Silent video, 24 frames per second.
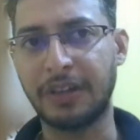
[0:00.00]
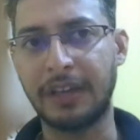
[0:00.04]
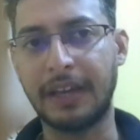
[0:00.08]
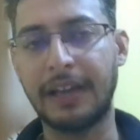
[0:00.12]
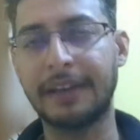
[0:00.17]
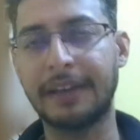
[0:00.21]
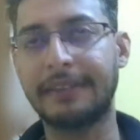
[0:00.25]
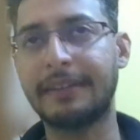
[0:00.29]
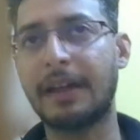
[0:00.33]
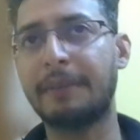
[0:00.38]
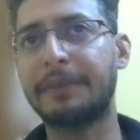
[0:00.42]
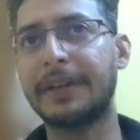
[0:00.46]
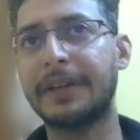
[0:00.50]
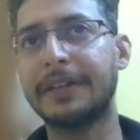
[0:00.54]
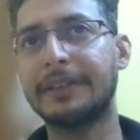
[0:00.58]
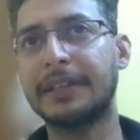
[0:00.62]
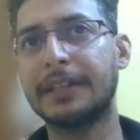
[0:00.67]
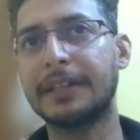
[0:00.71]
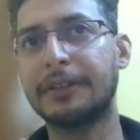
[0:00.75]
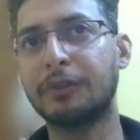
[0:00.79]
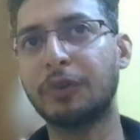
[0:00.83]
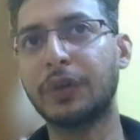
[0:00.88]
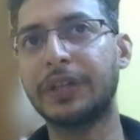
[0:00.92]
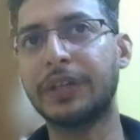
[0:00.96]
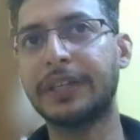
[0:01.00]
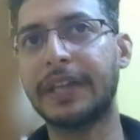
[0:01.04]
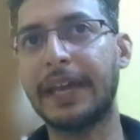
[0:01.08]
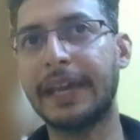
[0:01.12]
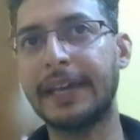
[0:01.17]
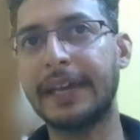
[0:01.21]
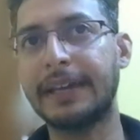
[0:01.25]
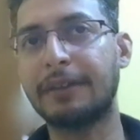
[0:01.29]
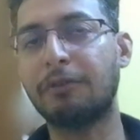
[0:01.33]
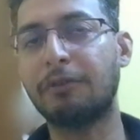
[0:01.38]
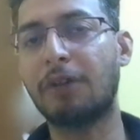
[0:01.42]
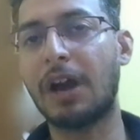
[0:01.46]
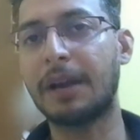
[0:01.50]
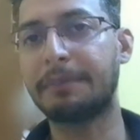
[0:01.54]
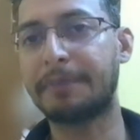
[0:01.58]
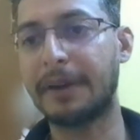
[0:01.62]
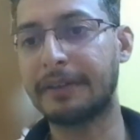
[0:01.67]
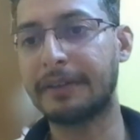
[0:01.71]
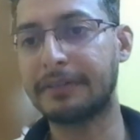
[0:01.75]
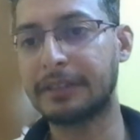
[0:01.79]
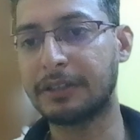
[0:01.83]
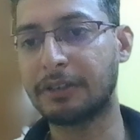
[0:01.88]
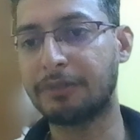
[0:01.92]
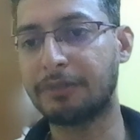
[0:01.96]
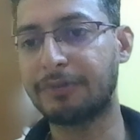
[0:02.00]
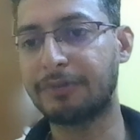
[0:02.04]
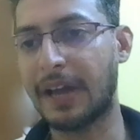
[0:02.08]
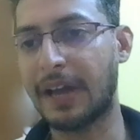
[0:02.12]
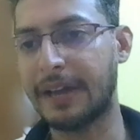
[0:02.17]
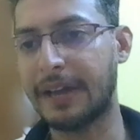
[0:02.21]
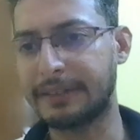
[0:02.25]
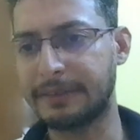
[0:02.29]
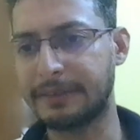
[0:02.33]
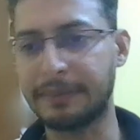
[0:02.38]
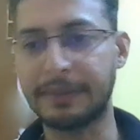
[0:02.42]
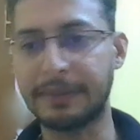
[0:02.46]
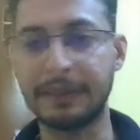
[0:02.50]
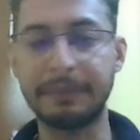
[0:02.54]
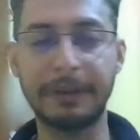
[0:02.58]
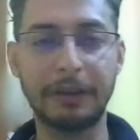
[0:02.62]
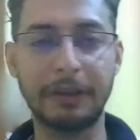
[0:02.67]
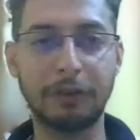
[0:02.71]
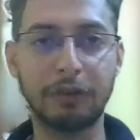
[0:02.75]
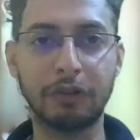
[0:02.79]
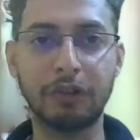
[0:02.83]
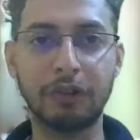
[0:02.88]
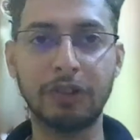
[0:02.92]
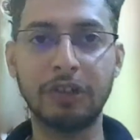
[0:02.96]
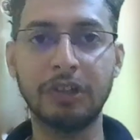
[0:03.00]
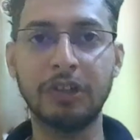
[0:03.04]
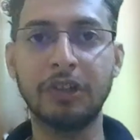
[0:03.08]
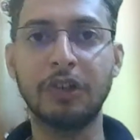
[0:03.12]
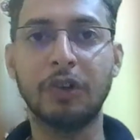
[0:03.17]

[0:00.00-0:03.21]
In some cases, we take 1% of the ICT value.